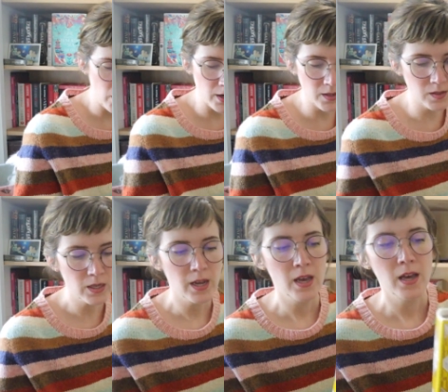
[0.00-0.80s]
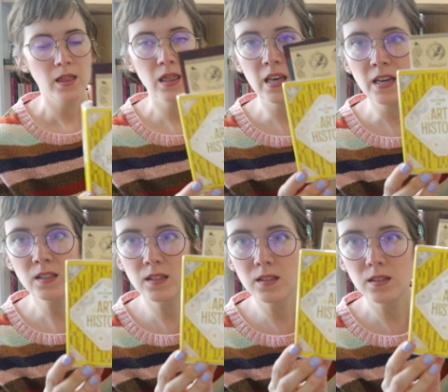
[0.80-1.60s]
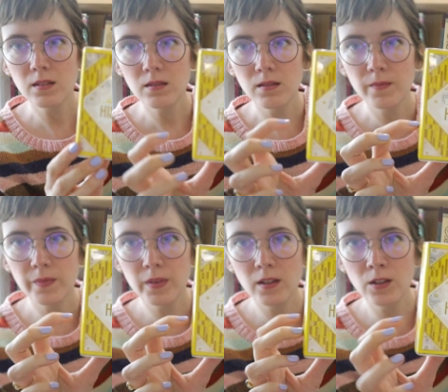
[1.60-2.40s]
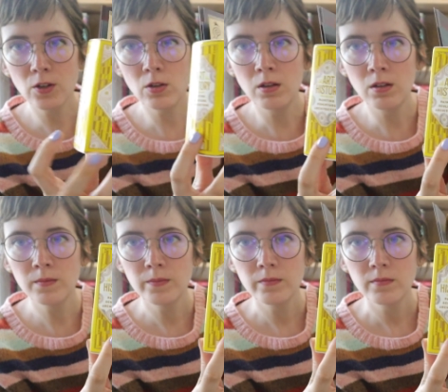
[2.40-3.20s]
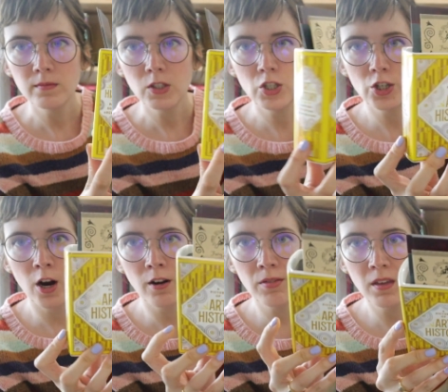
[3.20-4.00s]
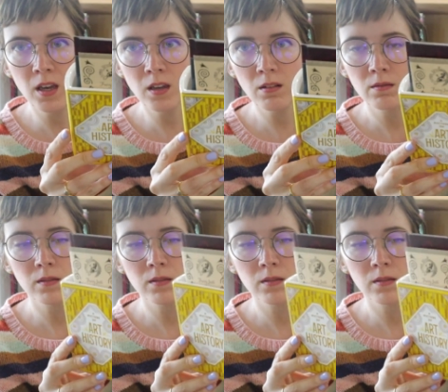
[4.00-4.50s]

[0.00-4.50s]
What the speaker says: was this little jar thing.